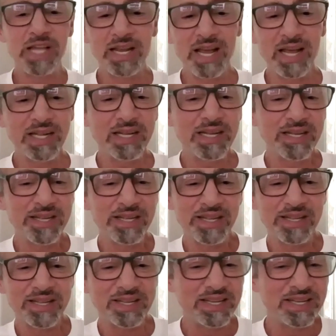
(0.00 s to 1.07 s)

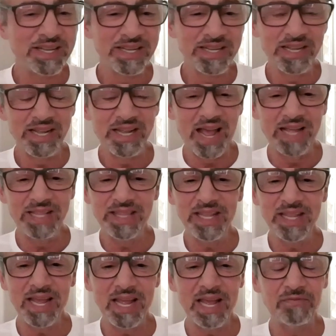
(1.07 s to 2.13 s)
I
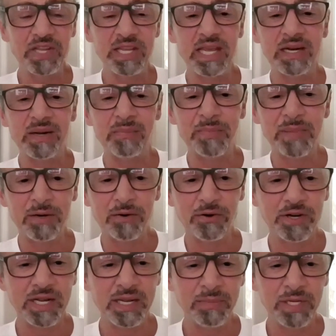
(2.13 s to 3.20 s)
think I have to get a
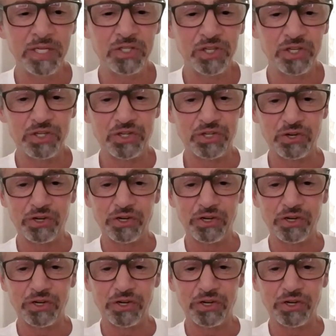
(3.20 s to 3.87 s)
mirror image shirt.